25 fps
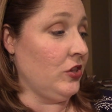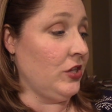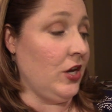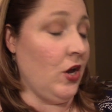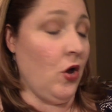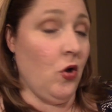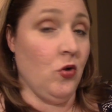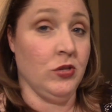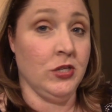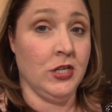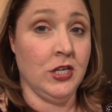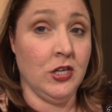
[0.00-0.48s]
The
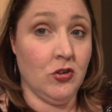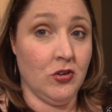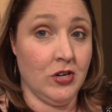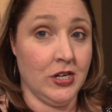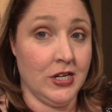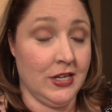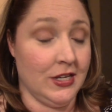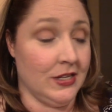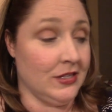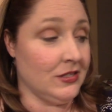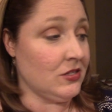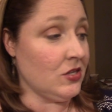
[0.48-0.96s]
only
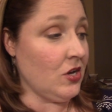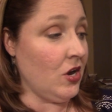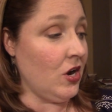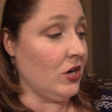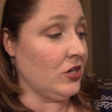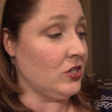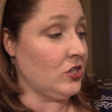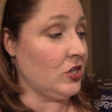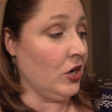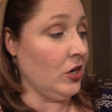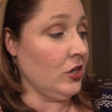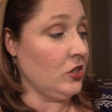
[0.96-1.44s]
ingredients
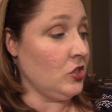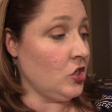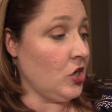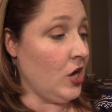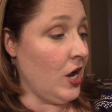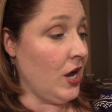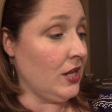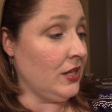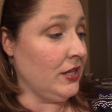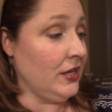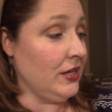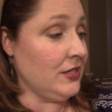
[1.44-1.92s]
are dark
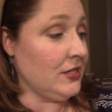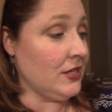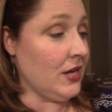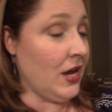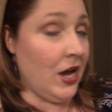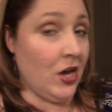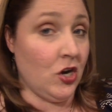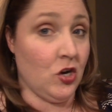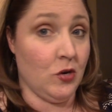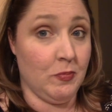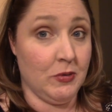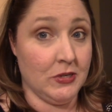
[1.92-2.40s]
chocolate,
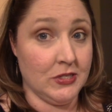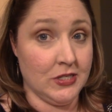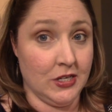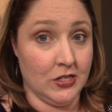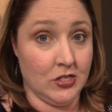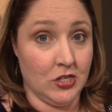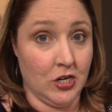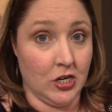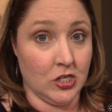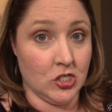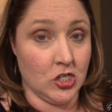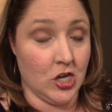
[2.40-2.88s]

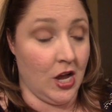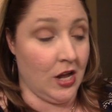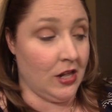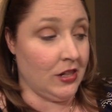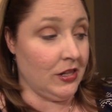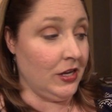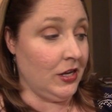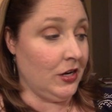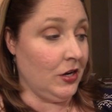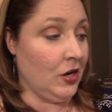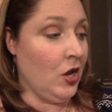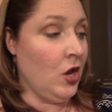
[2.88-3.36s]
100% dark
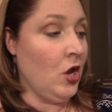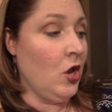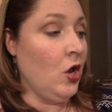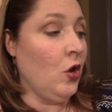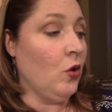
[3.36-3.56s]
chocolate,